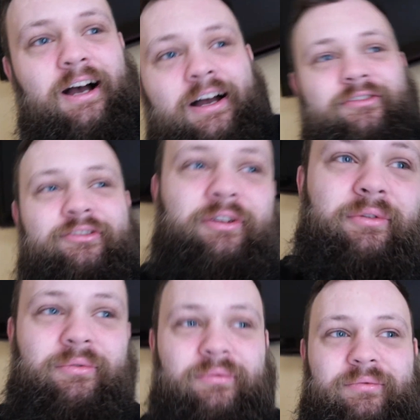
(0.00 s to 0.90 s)
I
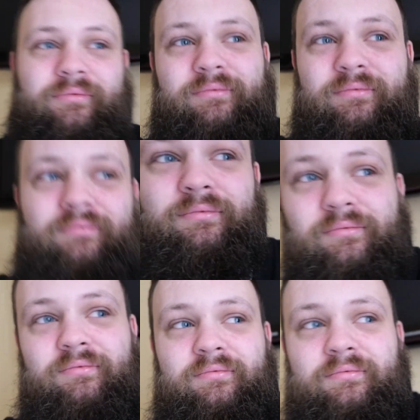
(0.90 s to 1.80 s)
feel
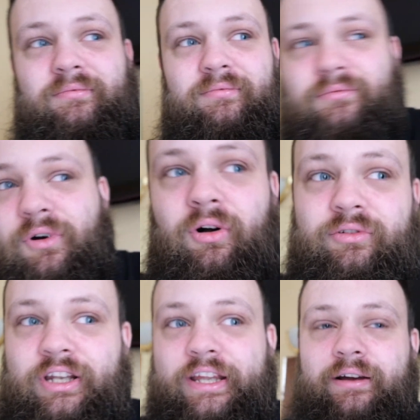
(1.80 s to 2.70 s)

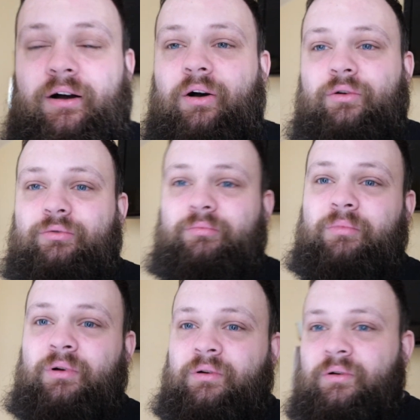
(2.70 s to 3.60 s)
oddly at home.
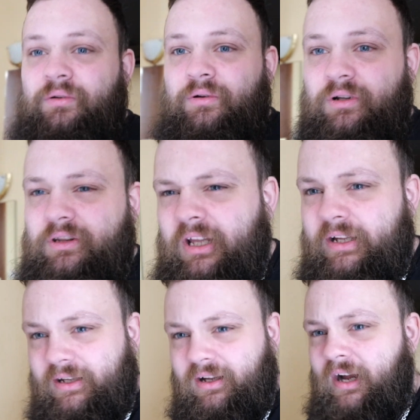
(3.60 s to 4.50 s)

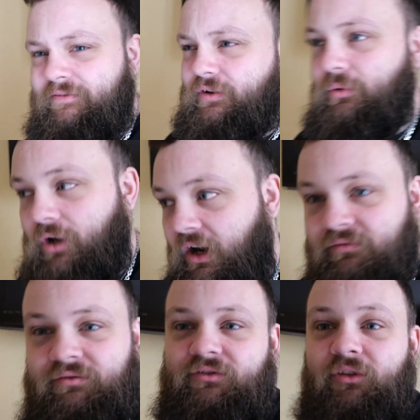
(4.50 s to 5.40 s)
Like, I feel
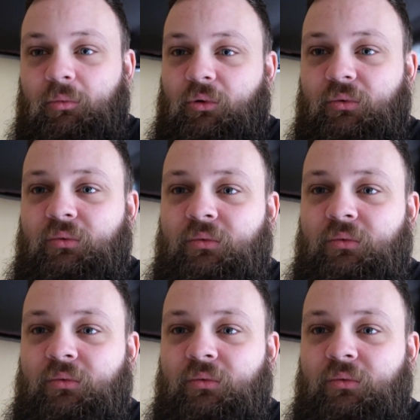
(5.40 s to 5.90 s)
comfortable.